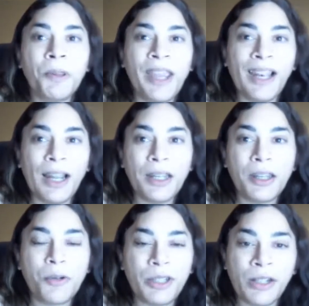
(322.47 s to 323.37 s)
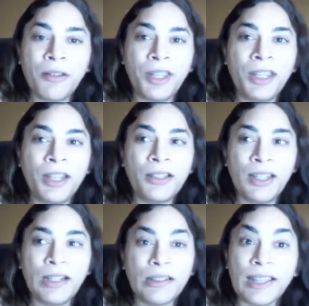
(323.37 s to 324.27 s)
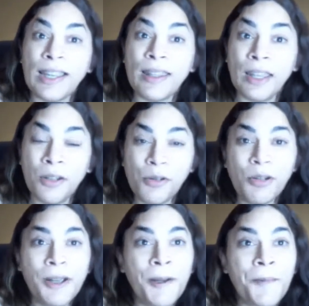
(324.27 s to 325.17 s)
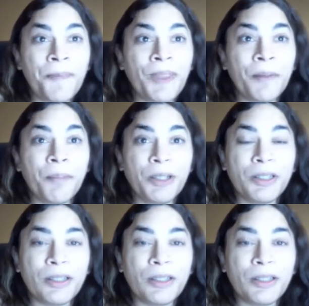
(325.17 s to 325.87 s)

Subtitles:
they lack critical thinking skills, and they do. But